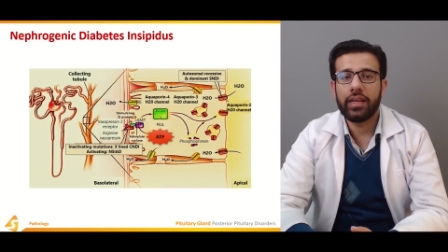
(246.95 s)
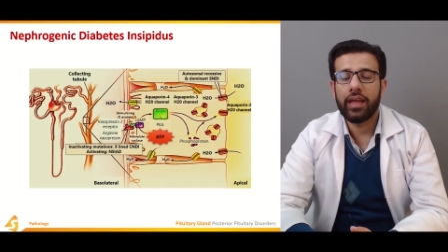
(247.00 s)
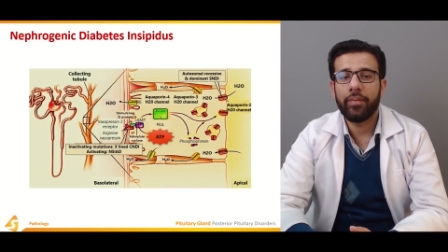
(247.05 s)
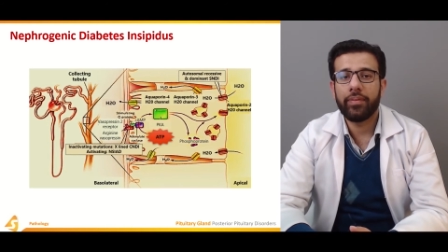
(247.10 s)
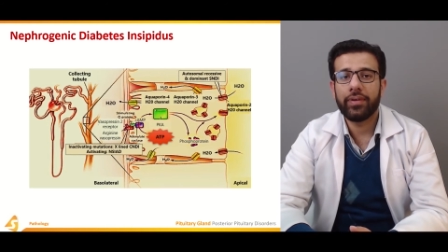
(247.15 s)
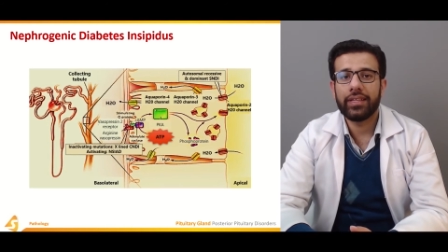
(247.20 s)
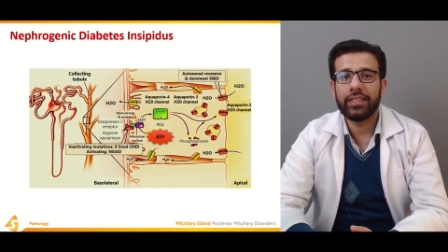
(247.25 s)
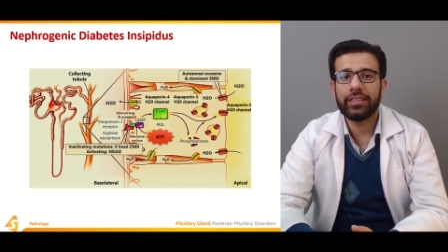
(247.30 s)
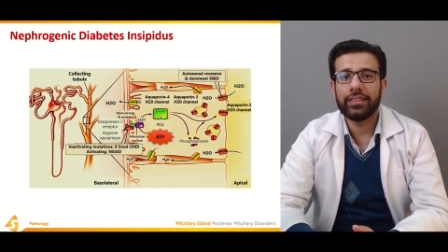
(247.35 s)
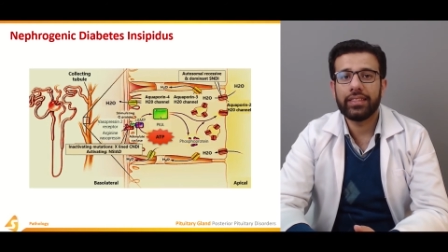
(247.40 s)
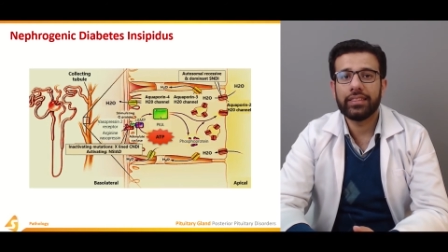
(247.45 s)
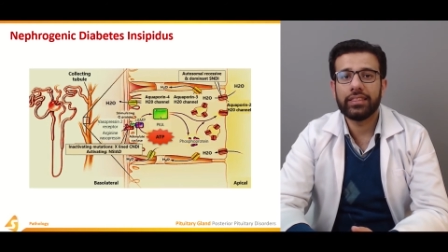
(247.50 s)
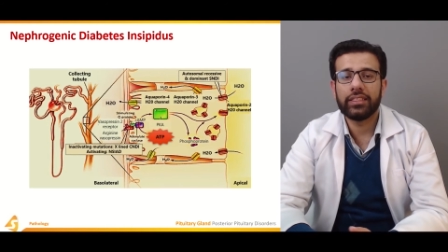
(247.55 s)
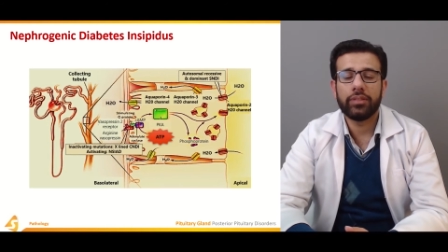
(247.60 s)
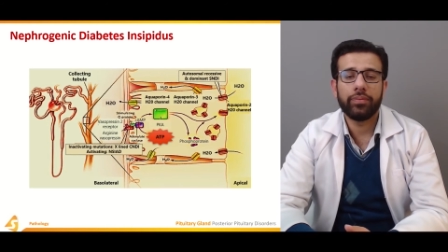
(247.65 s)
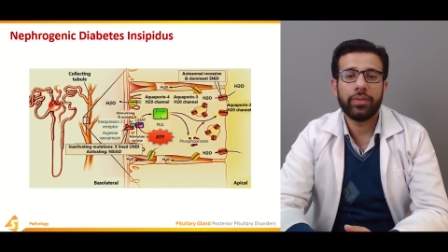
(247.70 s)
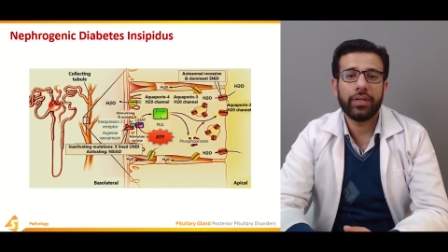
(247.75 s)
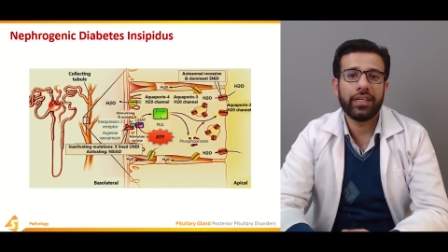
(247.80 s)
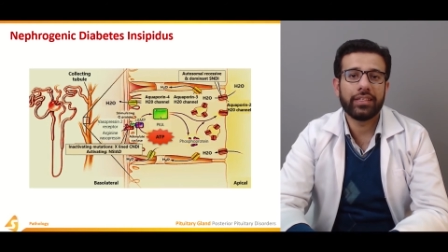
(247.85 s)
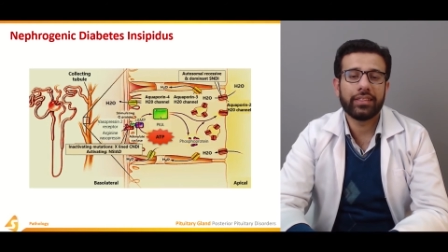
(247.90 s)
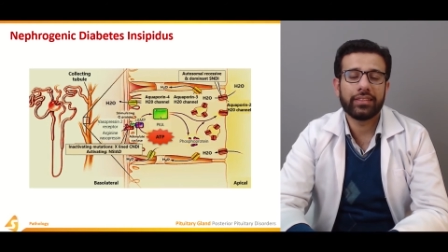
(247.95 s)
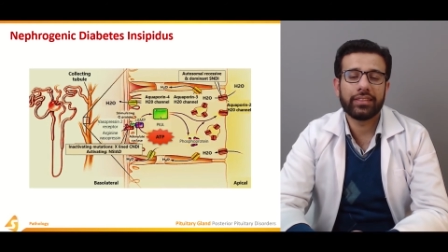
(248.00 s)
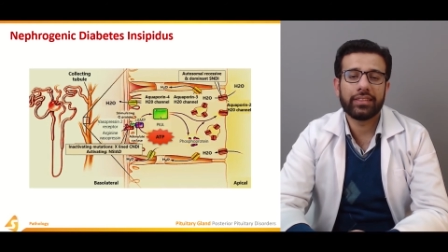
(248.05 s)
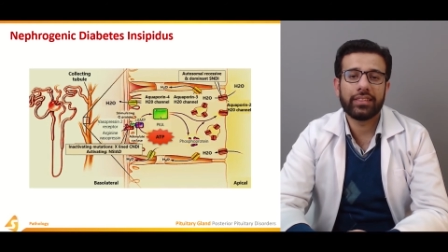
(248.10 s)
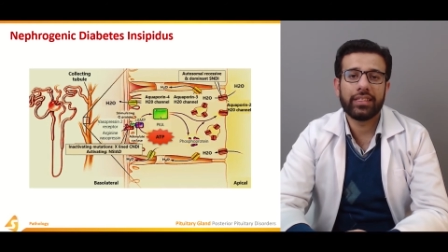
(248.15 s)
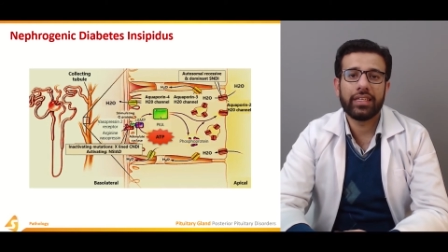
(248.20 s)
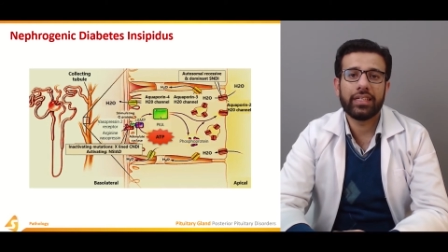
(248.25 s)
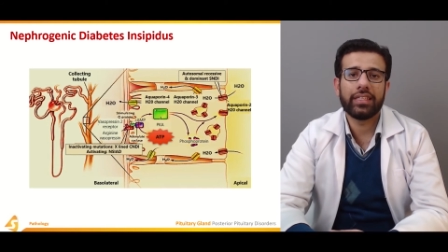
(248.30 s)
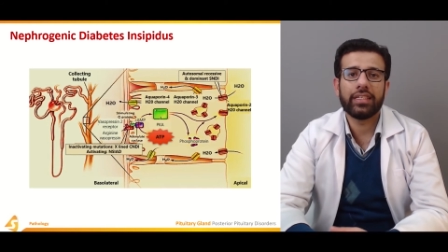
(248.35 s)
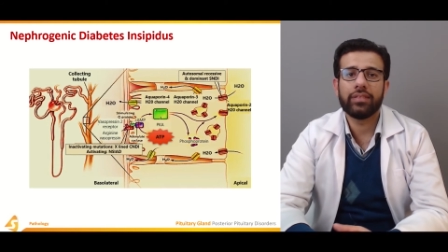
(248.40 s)
diabetes insipidus,
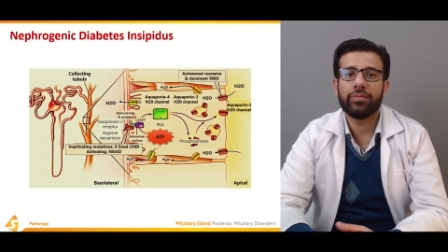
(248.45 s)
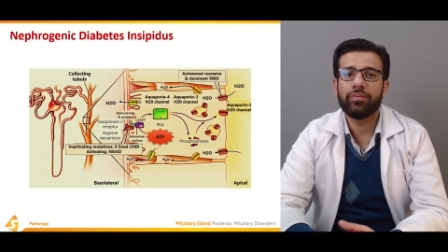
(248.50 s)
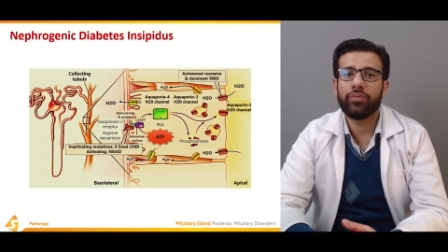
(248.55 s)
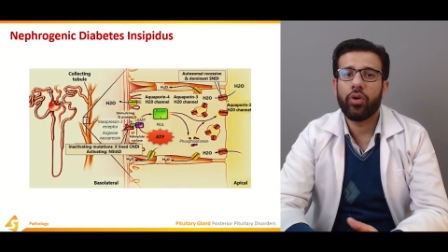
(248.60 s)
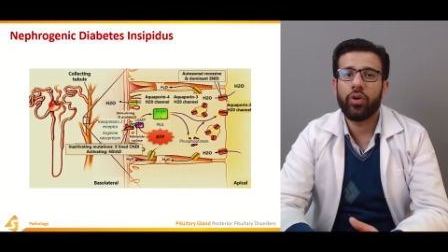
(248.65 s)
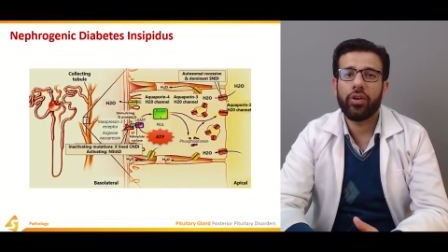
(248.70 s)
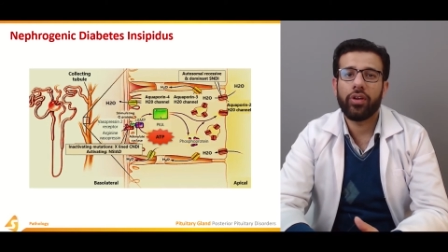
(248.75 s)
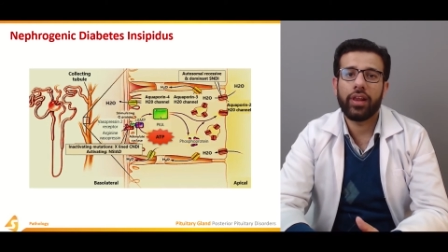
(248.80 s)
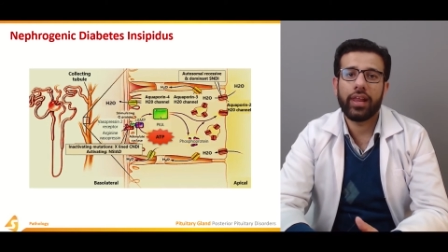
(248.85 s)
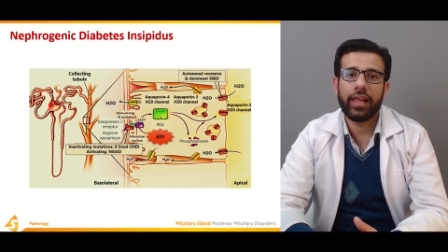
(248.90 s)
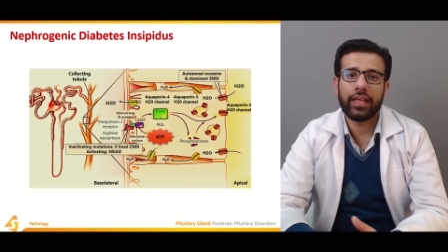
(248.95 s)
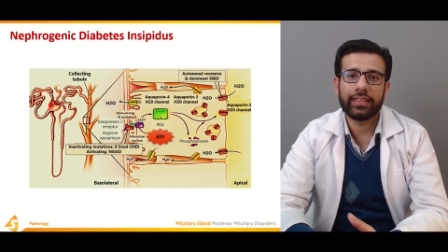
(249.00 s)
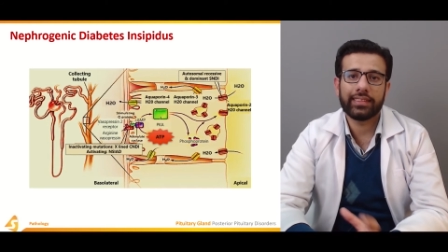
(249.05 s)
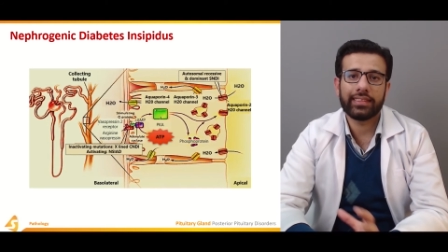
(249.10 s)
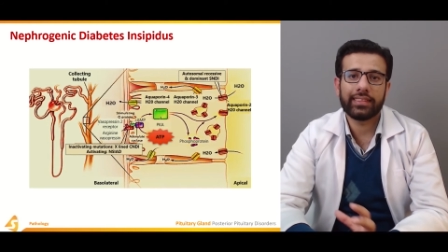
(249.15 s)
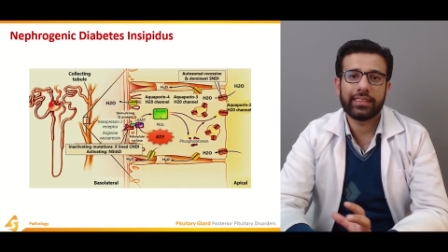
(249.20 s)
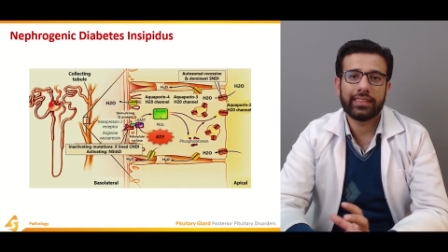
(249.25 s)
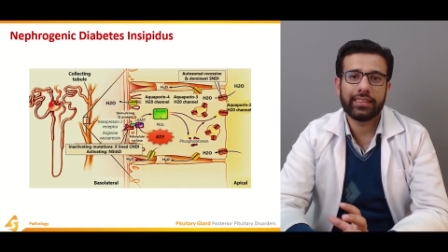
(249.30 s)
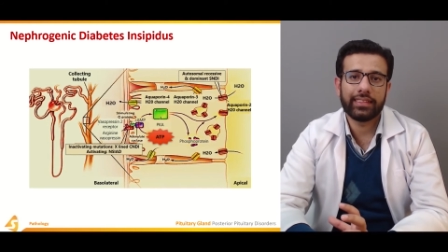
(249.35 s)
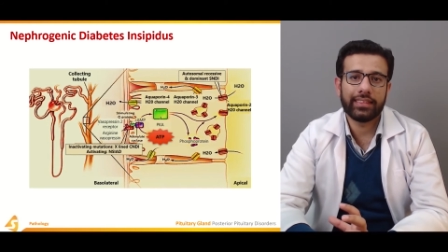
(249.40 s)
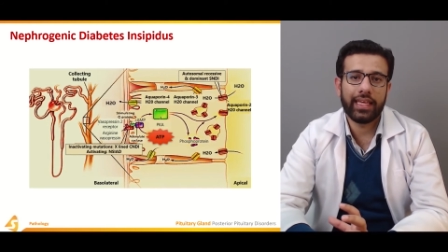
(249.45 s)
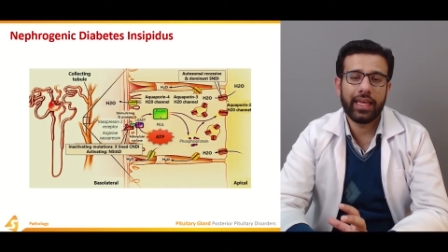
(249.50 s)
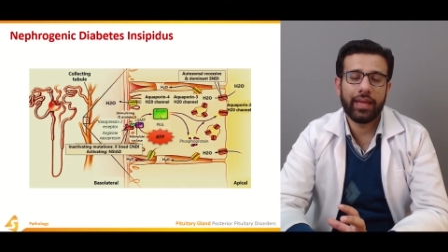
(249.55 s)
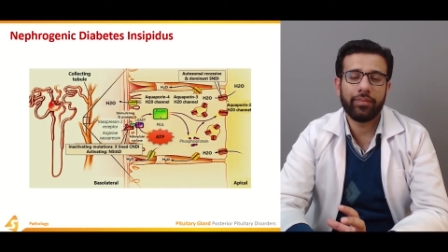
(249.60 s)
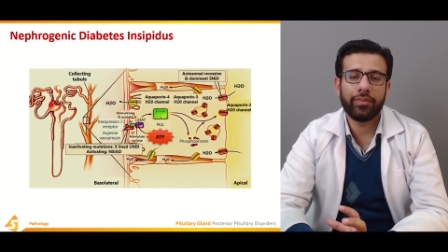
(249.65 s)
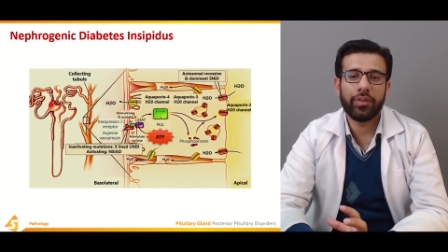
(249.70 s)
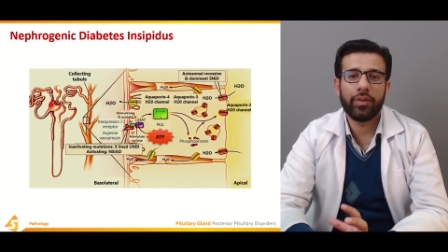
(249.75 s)
it is more or less same.